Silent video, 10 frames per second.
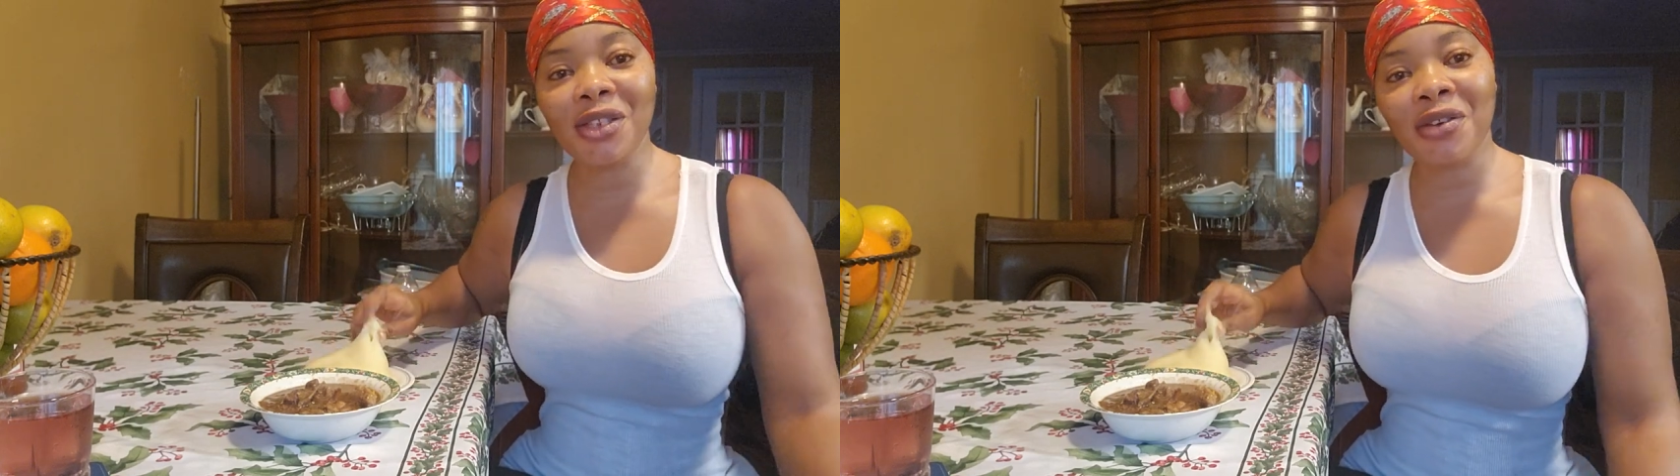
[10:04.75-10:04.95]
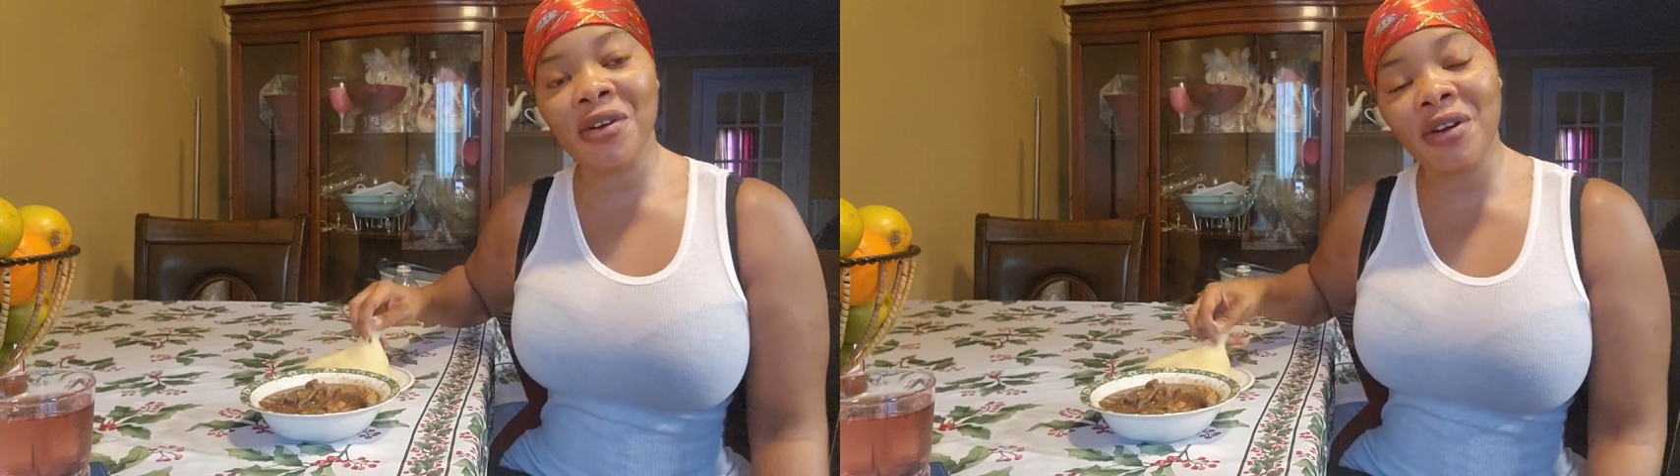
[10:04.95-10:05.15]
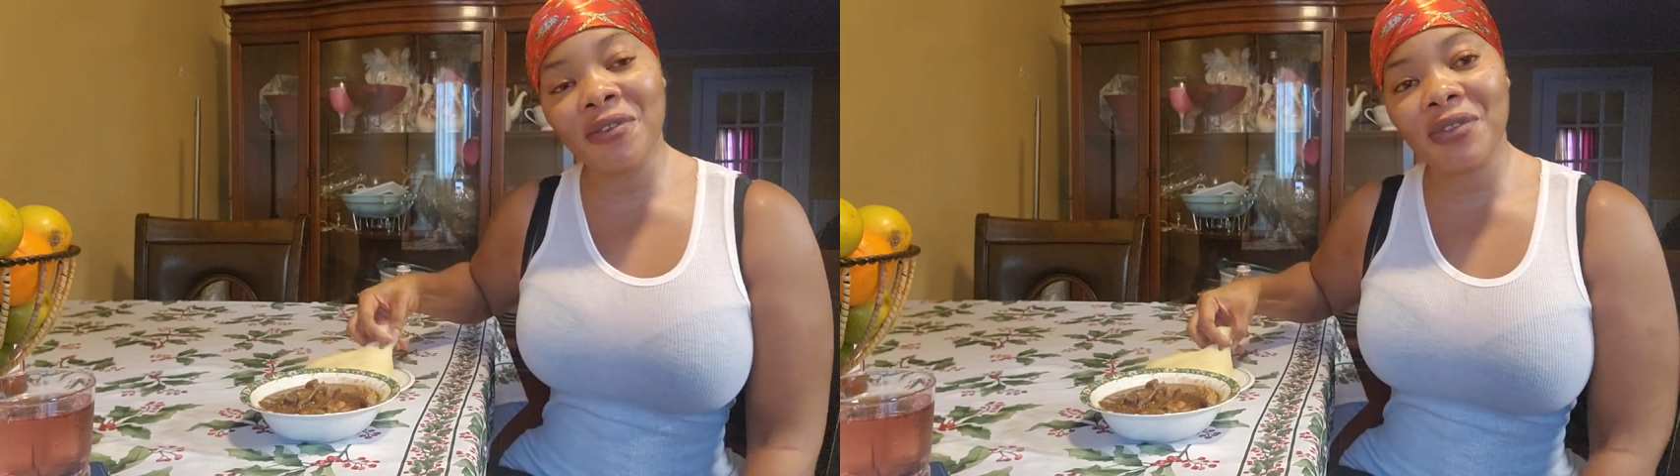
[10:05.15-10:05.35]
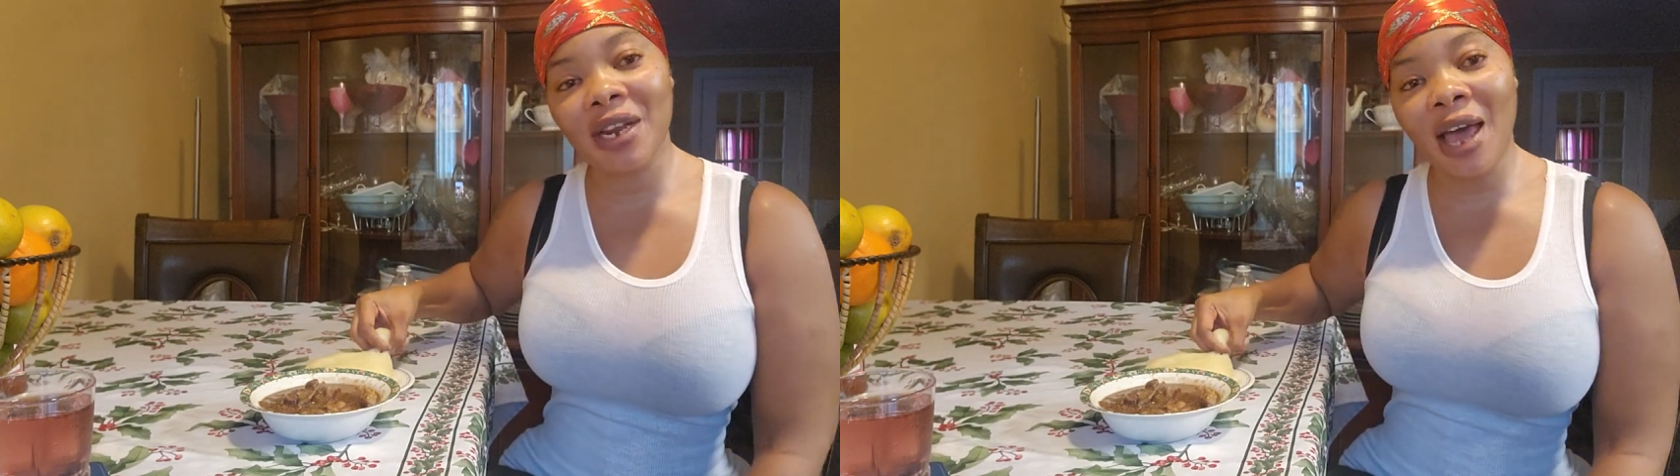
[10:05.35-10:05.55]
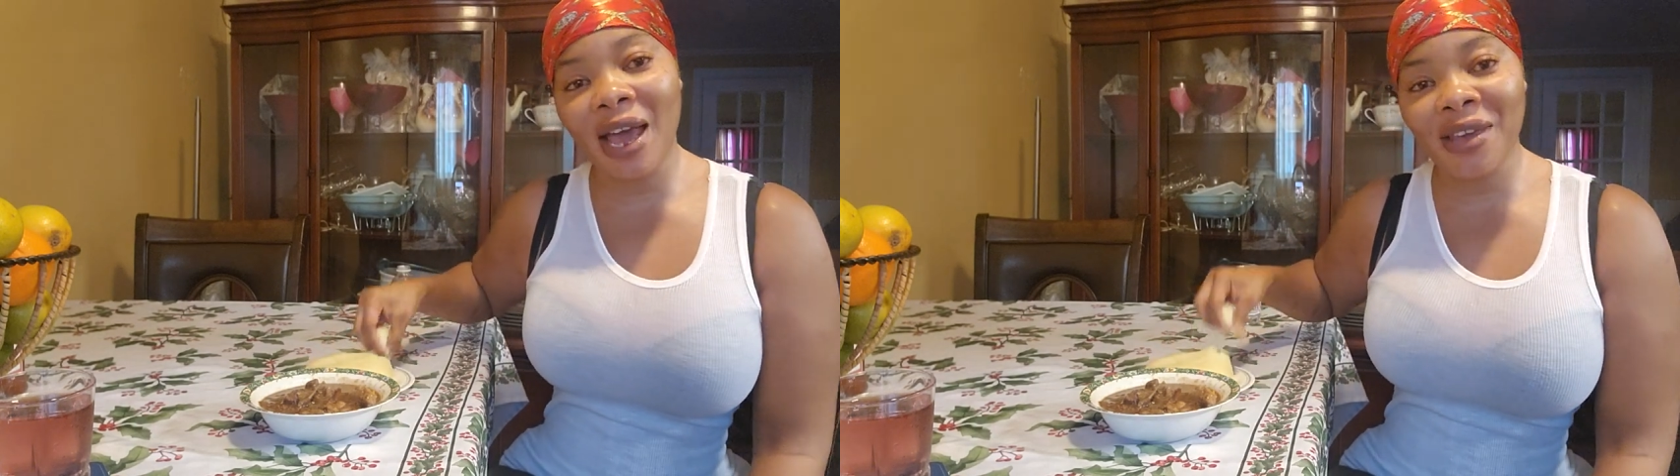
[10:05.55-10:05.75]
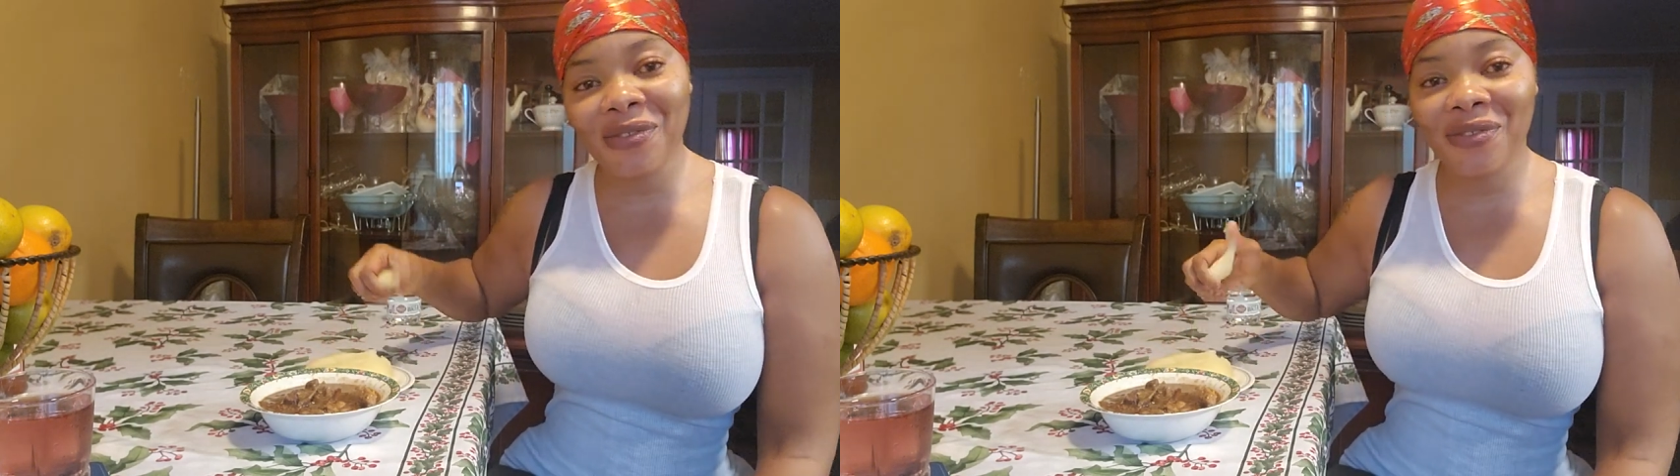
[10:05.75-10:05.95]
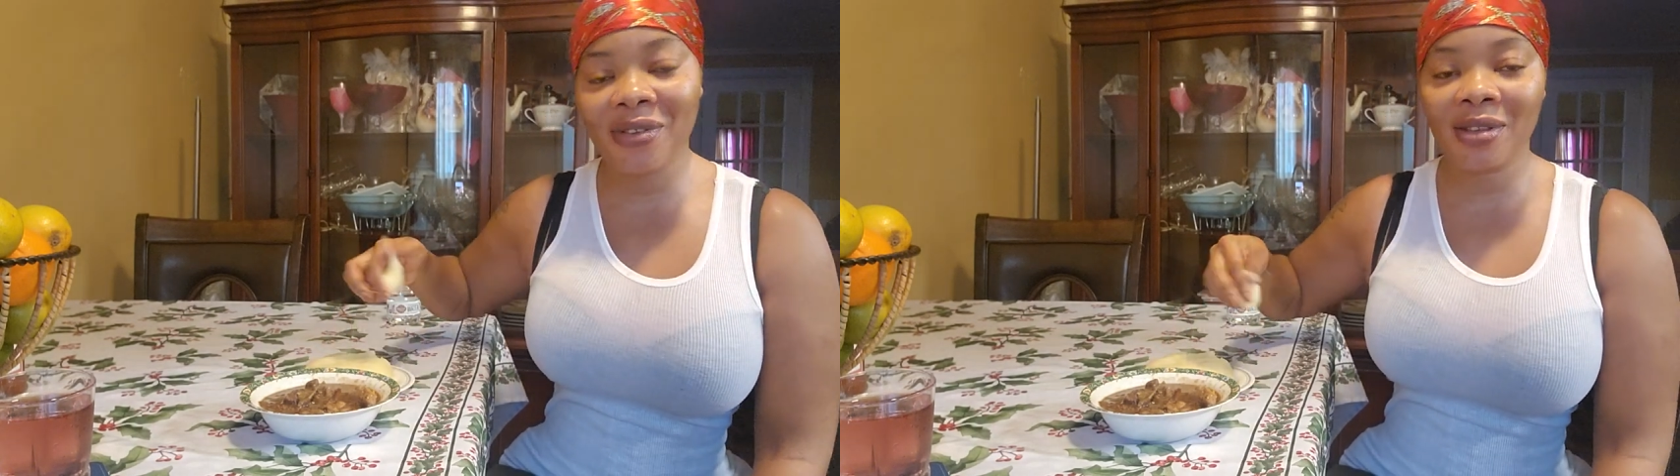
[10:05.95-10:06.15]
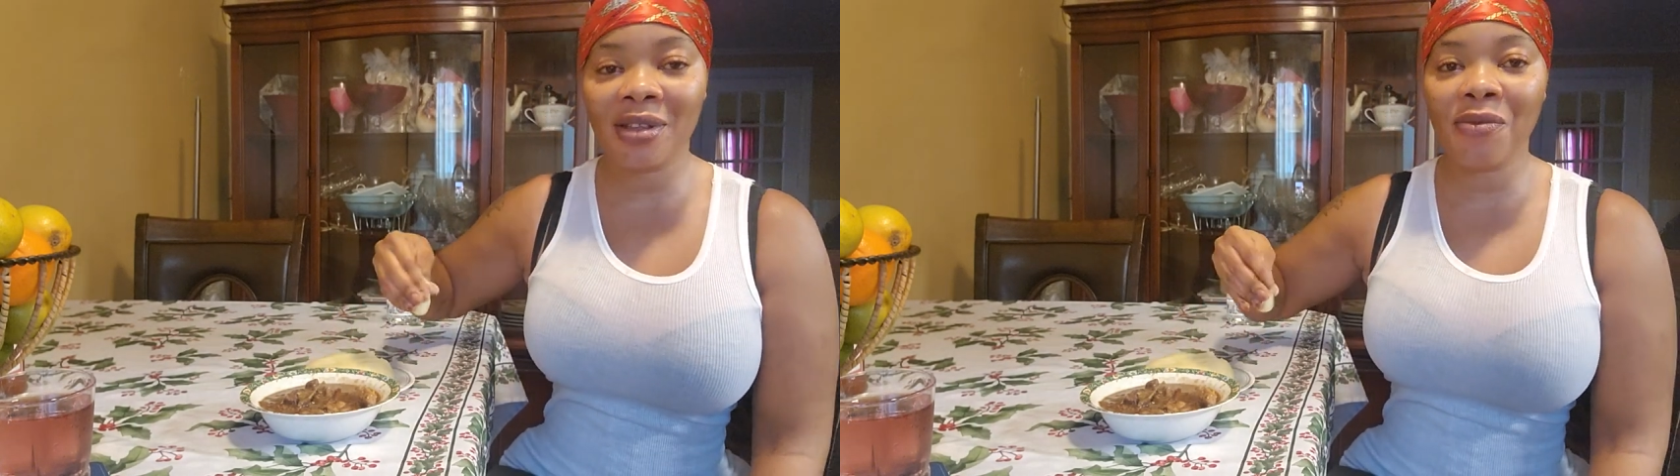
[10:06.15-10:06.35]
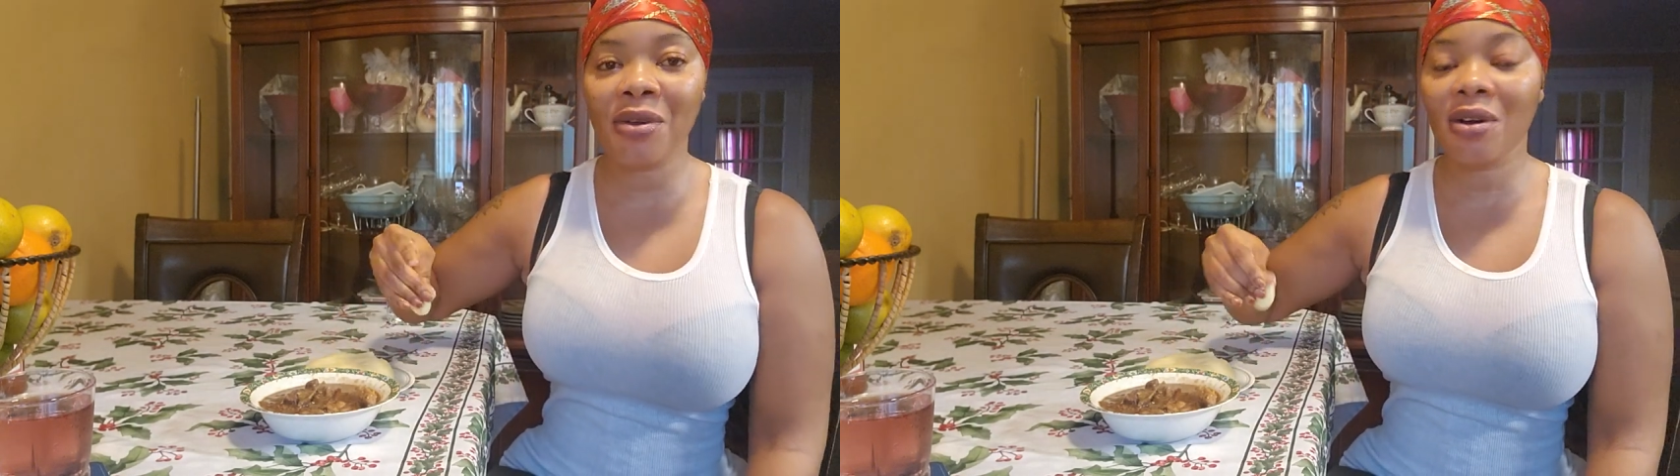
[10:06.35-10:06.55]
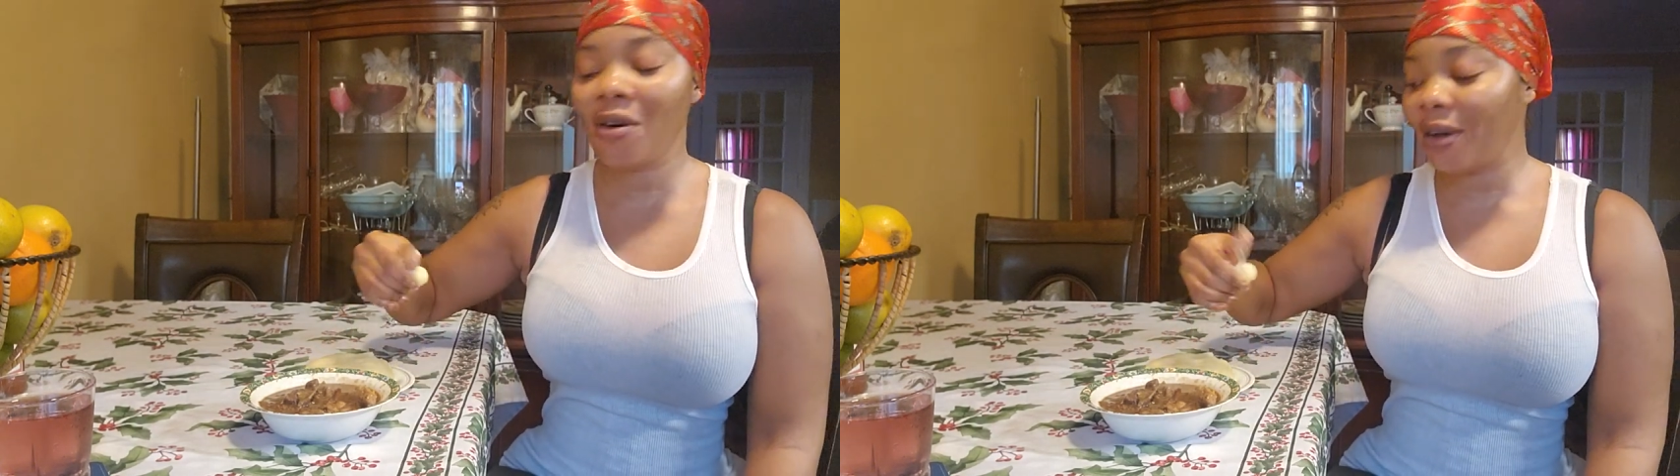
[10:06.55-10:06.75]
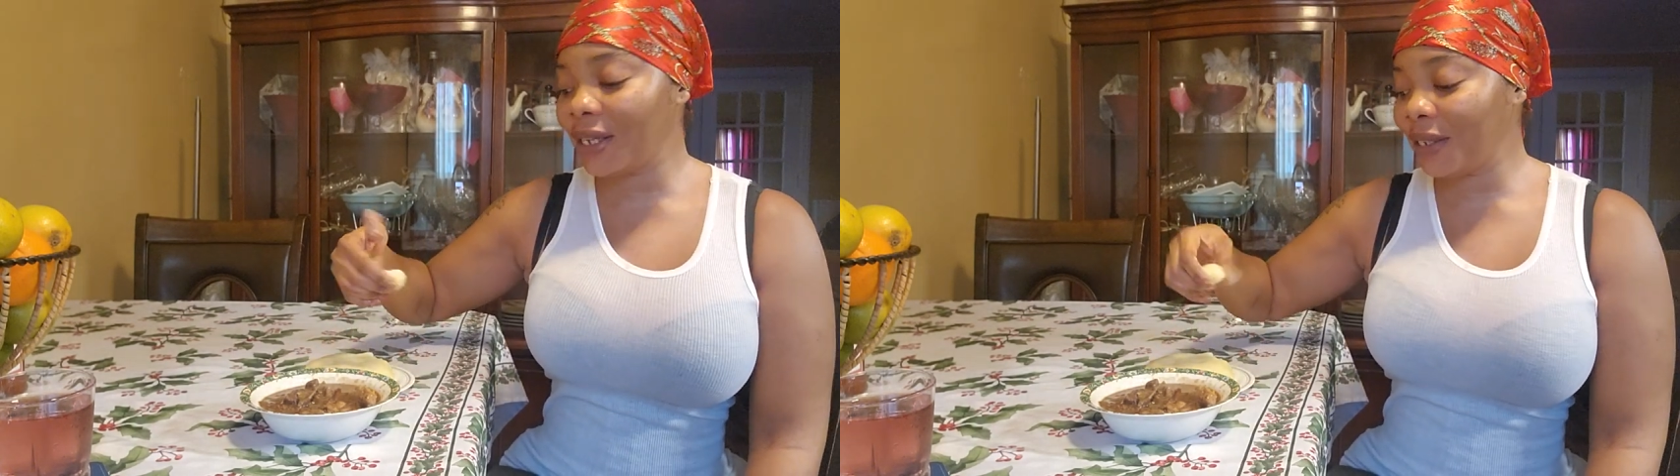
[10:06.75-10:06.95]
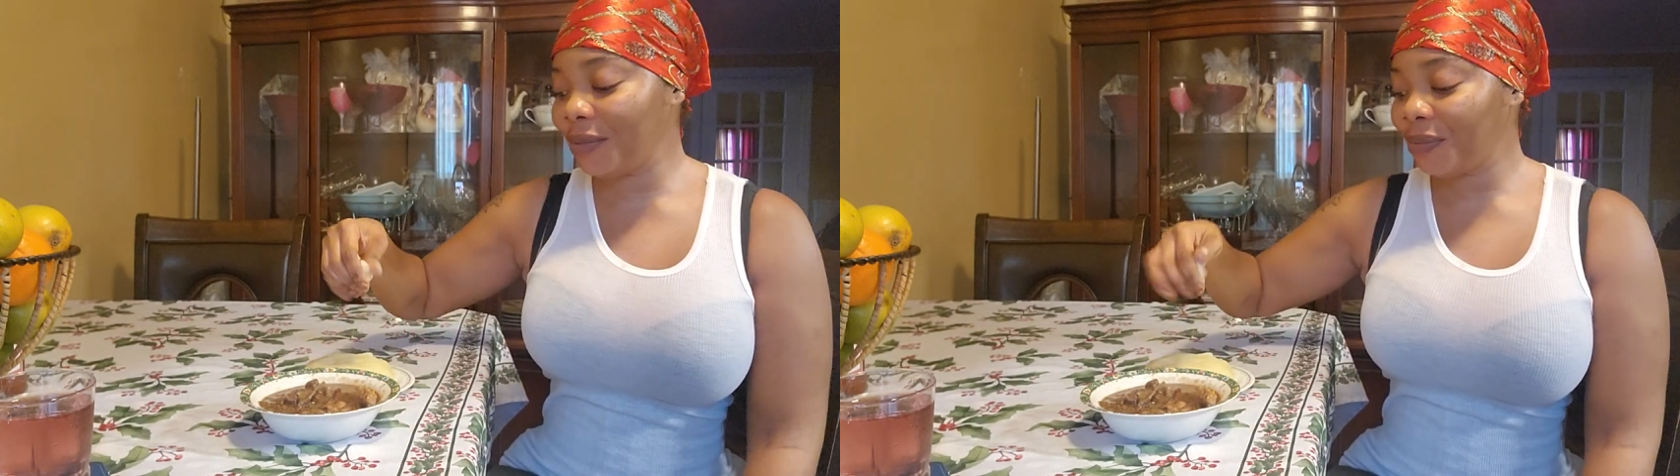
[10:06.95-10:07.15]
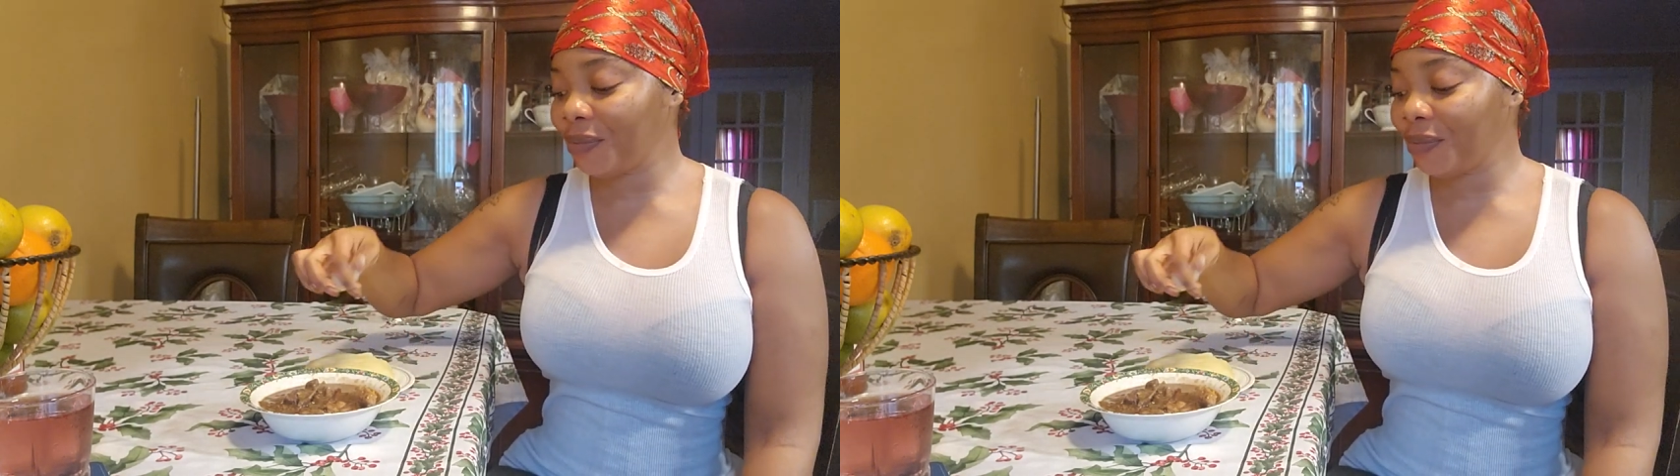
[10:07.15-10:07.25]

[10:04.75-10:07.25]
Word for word: turn off the live, the recording.